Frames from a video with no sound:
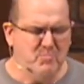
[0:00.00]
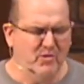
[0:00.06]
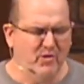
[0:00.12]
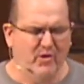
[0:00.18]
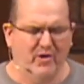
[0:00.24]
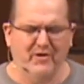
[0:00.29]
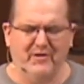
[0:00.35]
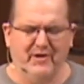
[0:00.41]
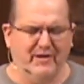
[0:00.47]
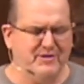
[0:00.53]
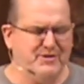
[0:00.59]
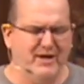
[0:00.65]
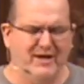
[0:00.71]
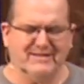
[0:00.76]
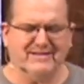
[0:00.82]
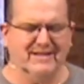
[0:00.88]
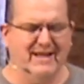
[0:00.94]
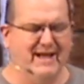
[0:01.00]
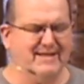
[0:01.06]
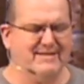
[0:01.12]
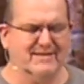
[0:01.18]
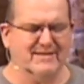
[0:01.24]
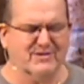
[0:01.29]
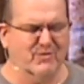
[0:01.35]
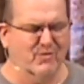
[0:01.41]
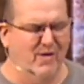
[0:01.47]
Lord, they're just like
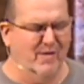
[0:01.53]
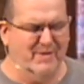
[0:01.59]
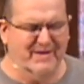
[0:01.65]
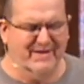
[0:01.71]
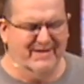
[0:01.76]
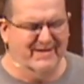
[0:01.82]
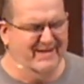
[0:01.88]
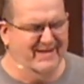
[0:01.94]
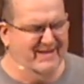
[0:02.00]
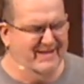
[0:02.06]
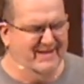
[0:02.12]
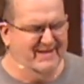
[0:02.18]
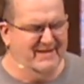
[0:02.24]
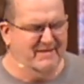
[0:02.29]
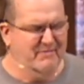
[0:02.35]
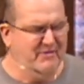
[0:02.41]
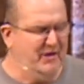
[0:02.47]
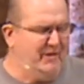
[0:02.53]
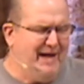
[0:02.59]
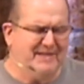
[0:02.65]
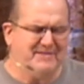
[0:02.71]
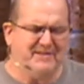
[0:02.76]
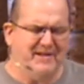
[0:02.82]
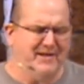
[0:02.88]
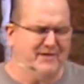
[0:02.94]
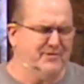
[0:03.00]
this woman. They're
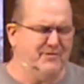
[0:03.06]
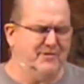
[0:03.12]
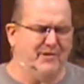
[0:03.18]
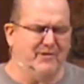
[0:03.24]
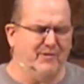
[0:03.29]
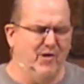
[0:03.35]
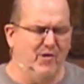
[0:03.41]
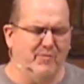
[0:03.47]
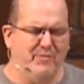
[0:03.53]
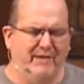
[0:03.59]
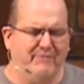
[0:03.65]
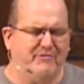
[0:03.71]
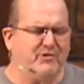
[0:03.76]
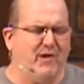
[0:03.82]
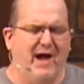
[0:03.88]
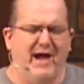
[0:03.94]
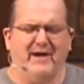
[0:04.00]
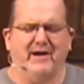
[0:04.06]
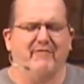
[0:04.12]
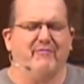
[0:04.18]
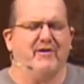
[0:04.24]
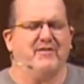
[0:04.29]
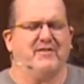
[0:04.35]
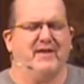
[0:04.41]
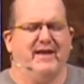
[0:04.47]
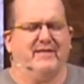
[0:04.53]
at the end of their rope. They've tried
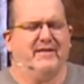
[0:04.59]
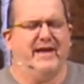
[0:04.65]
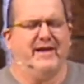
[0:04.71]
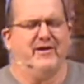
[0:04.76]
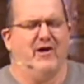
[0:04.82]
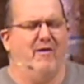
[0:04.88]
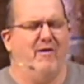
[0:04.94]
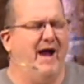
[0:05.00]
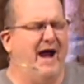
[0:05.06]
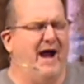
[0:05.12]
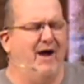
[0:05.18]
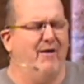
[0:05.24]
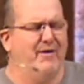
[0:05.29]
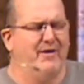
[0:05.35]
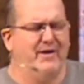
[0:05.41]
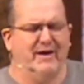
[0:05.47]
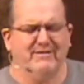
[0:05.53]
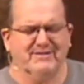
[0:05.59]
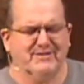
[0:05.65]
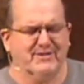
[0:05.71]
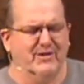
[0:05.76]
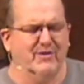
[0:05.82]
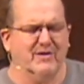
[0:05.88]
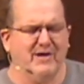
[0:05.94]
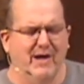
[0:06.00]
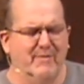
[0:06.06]
everything they know how, and they're
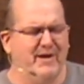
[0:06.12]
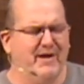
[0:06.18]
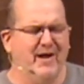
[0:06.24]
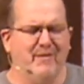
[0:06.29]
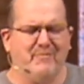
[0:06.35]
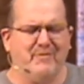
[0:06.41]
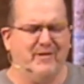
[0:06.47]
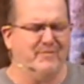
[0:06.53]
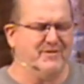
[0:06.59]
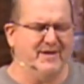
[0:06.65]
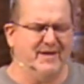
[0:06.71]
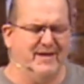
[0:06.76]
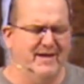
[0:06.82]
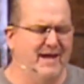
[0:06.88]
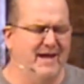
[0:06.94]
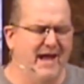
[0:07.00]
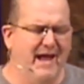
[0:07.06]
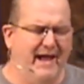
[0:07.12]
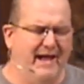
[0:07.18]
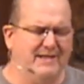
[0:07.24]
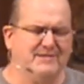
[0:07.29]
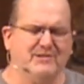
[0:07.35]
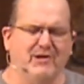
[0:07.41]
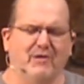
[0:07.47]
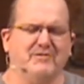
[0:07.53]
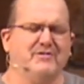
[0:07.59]
still coming up empty. And
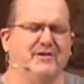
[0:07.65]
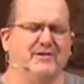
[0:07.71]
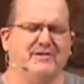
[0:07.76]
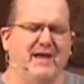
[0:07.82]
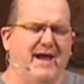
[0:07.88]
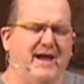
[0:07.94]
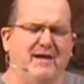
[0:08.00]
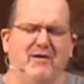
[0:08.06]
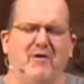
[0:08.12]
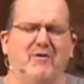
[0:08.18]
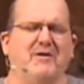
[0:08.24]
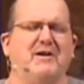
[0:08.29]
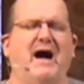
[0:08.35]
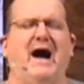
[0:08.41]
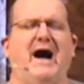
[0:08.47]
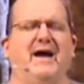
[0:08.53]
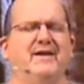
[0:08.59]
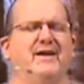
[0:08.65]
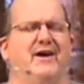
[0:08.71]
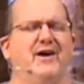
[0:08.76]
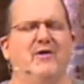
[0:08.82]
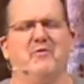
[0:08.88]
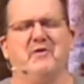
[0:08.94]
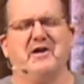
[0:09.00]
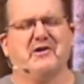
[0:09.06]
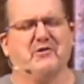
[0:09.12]
so today, oh God,
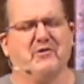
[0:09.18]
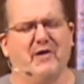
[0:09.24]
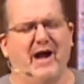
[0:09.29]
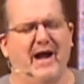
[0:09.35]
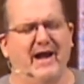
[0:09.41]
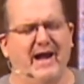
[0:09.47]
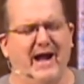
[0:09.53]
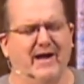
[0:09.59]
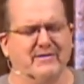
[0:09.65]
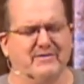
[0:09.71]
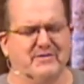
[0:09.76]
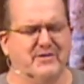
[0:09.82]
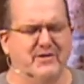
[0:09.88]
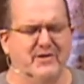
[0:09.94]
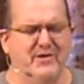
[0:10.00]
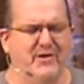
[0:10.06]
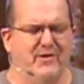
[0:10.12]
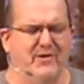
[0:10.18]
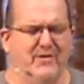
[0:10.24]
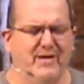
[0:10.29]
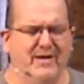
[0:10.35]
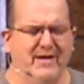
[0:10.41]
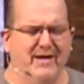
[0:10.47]
we cry out to you.